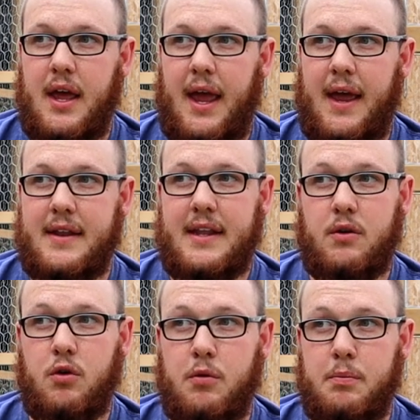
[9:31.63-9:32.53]
and they
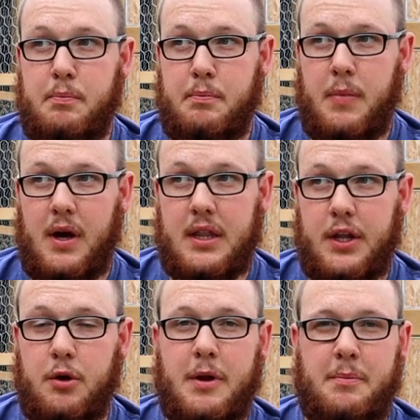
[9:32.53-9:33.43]
grow a
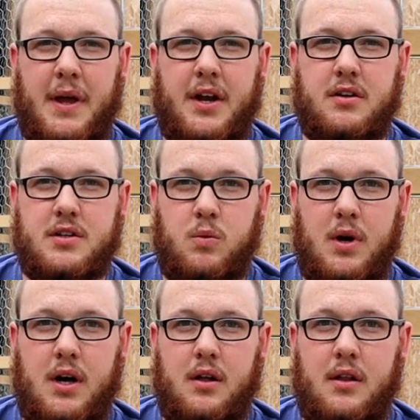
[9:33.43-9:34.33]
little bit bigger as
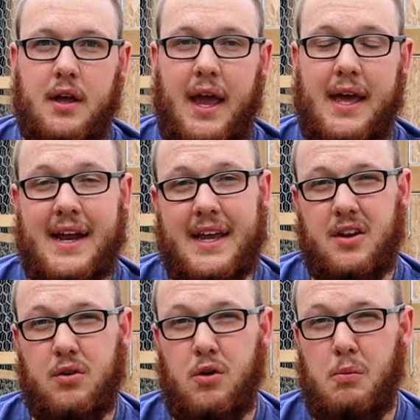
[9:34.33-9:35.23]
well, and I can
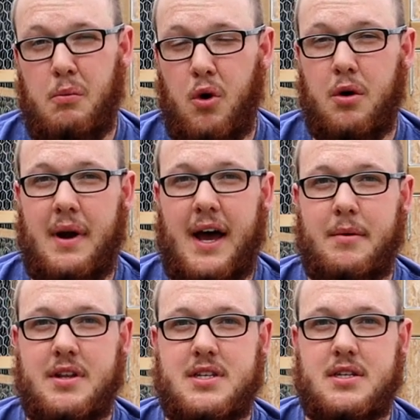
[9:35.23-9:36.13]
grow more
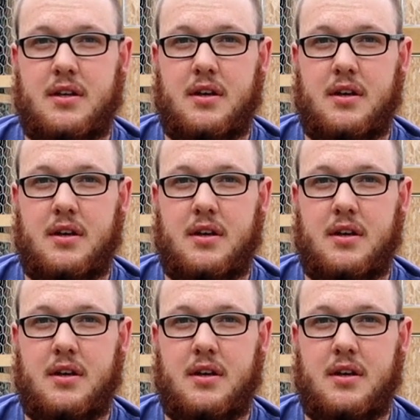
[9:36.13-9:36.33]
rabbits